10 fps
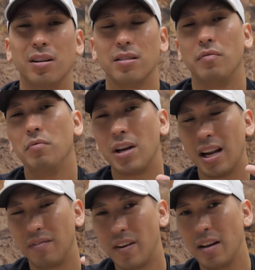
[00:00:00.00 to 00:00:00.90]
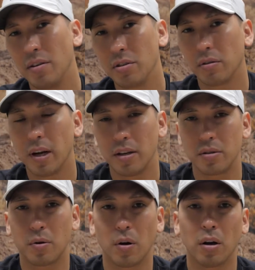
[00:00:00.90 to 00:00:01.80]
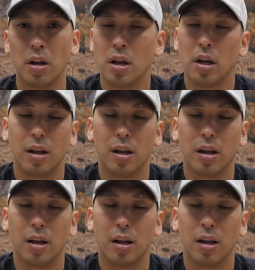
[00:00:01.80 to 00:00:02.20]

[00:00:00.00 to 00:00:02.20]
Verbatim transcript: Because if you've got a 500 credit score,